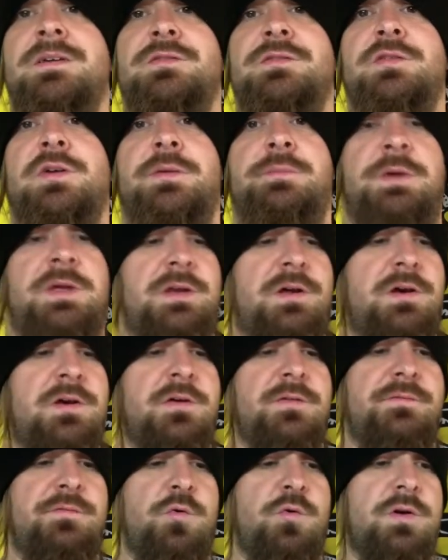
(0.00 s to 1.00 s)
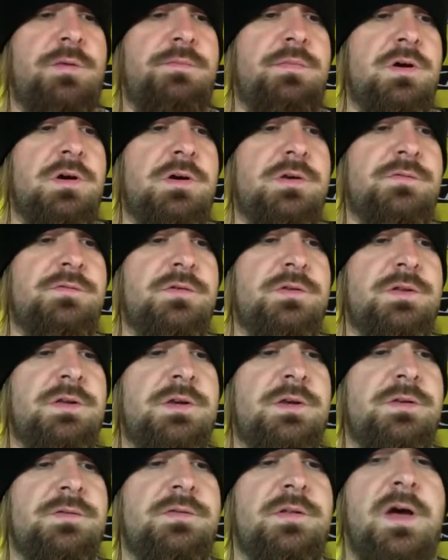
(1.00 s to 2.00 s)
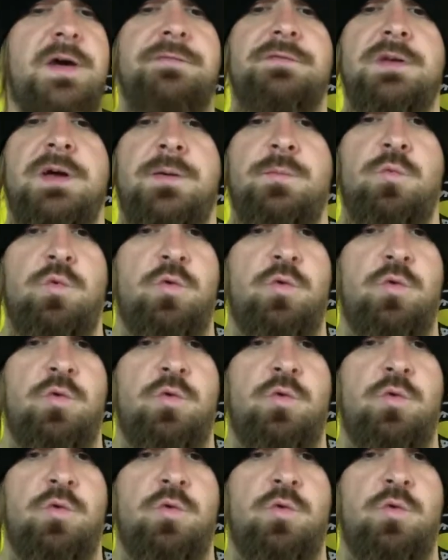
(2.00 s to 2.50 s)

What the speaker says: So I mean $140 for these, lifetime